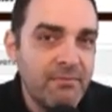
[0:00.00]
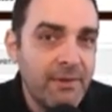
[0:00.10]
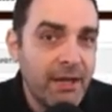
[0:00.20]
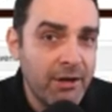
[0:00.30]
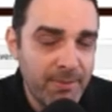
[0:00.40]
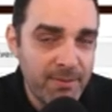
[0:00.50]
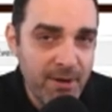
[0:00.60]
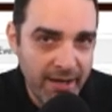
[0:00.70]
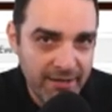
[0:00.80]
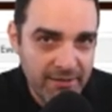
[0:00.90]
Now keep in
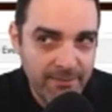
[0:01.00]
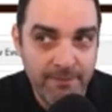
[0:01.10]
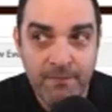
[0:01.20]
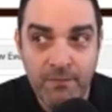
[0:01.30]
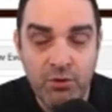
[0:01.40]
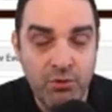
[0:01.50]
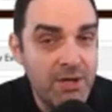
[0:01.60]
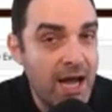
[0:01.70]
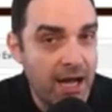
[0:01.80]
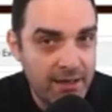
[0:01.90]
mind, do
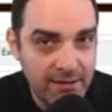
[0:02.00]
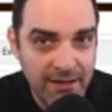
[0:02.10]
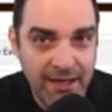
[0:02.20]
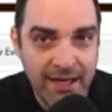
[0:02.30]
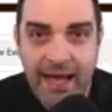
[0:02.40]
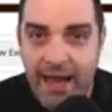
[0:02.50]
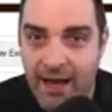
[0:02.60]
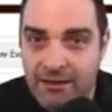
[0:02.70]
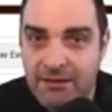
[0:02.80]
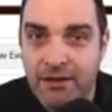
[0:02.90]
not
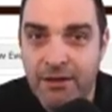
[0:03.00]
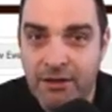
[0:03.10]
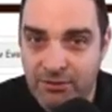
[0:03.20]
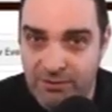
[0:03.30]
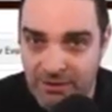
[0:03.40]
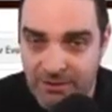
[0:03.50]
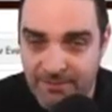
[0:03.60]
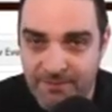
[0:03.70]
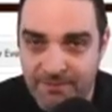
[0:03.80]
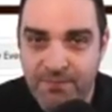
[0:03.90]
ask the user
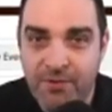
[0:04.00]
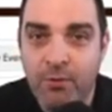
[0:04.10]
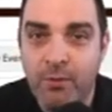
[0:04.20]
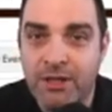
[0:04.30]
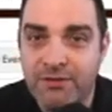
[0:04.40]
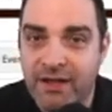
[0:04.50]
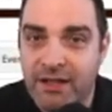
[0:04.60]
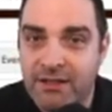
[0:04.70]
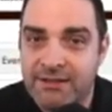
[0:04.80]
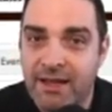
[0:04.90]
which fields